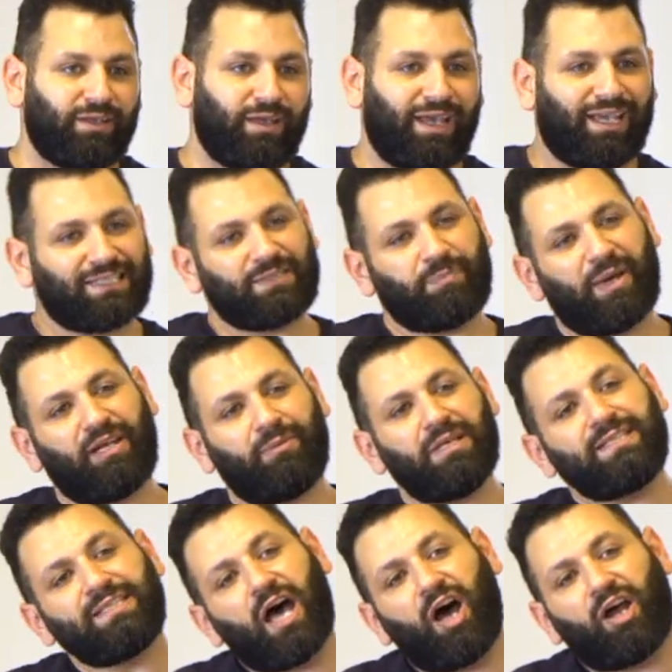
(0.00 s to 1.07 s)

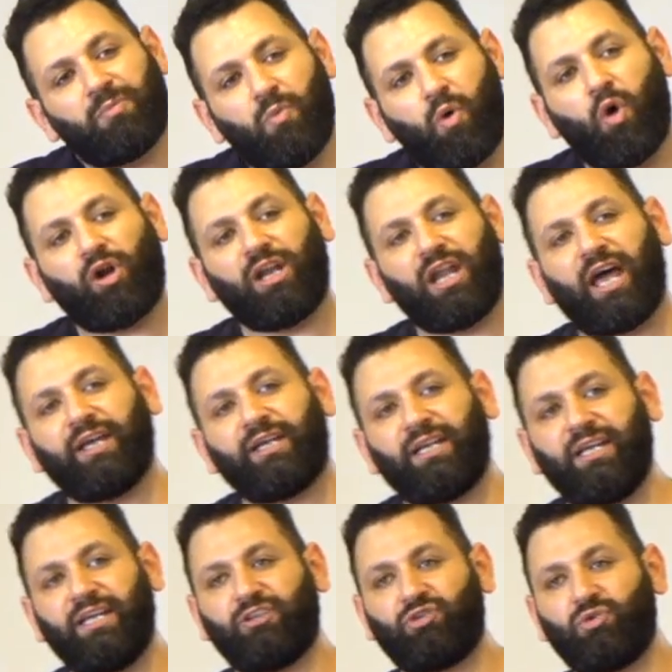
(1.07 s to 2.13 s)
Experiments are more
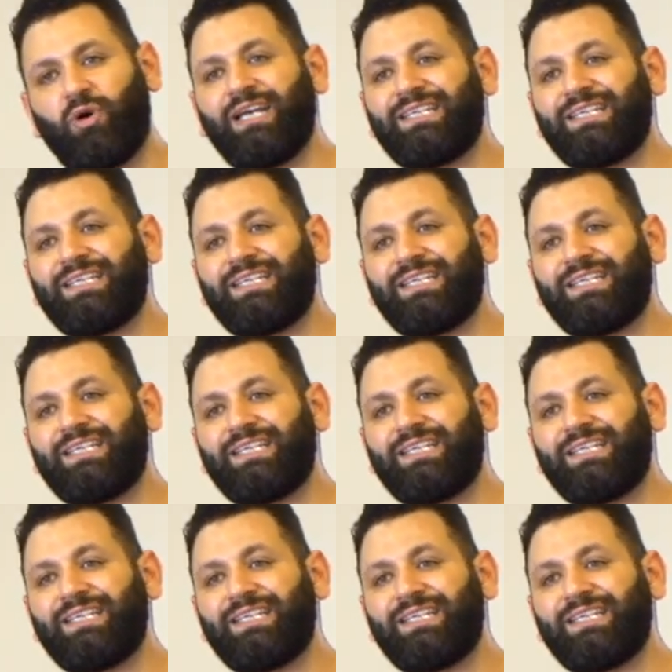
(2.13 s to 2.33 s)
likely to